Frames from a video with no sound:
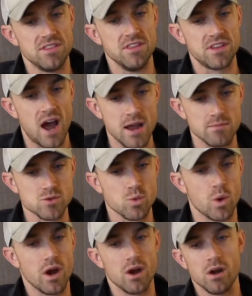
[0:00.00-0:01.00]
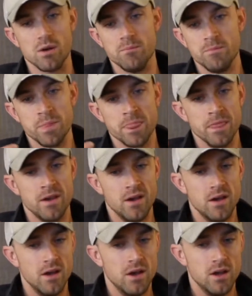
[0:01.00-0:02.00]
the times where
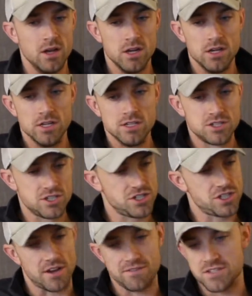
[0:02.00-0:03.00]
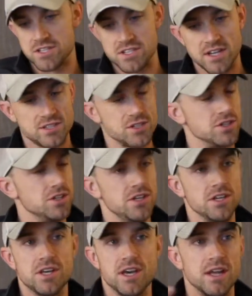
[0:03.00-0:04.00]
chefs
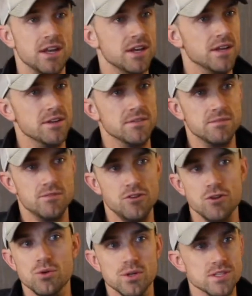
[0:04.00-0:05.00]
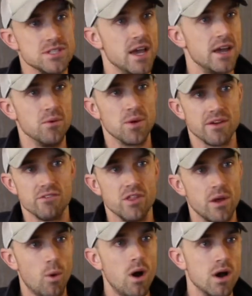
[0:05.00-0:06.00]
essentially can do and say whatever
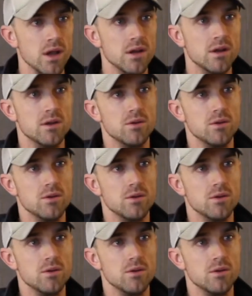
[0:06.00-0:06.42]
they want